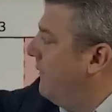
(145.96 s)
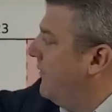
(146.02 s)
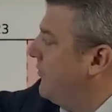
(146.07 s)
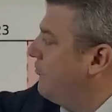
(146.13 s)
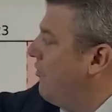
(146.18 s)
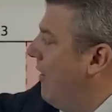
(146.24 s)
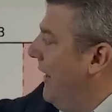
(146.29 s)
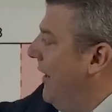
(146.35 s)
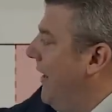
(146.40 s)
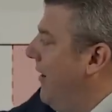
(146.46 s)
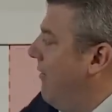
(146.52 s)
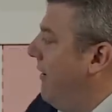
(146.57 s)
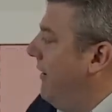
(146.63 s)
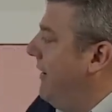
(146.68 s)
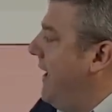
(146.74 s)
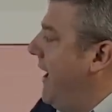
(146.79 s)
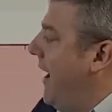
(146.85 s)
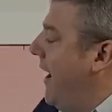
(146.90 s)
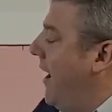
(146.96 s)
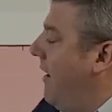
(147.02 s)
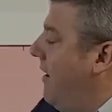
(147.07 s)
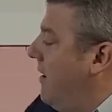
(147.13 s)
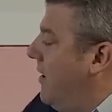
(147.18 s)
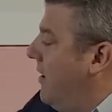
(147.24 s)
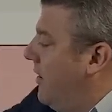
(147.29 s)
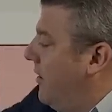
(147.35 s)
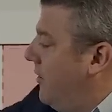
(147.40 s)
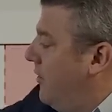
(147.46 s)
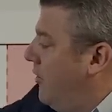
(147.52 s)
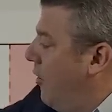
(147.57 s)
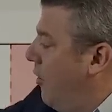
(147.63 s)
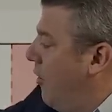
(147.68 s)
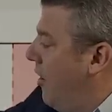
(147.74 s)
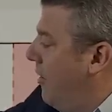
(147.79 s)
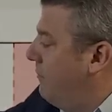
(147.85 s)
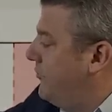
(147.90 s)
Australia in here,
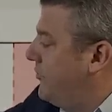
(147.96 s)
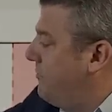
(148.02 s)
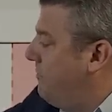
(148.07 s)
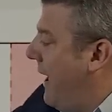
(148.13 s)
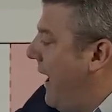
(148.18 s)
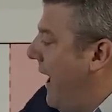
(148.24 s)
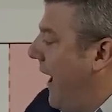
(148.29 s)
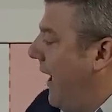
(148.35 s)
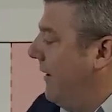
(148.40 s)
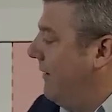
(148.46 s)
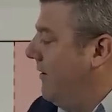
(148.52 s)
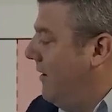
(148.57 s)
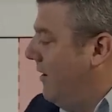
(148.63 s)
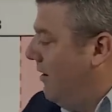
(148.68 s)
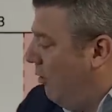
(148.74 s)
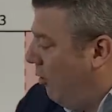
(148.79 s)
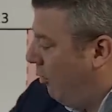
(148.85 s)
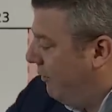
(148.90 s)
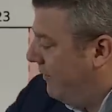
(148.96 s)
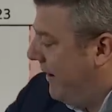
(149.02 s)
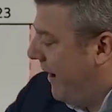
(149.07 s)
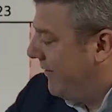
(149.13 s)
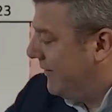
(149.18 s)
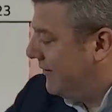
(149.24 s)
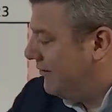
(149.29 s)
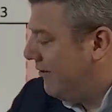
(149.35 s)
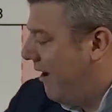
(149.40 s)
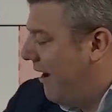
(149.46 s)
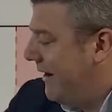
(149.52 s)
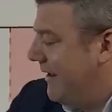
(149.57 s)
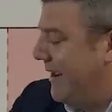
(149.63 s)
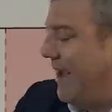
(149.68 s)
Europe, Japan, all the others lining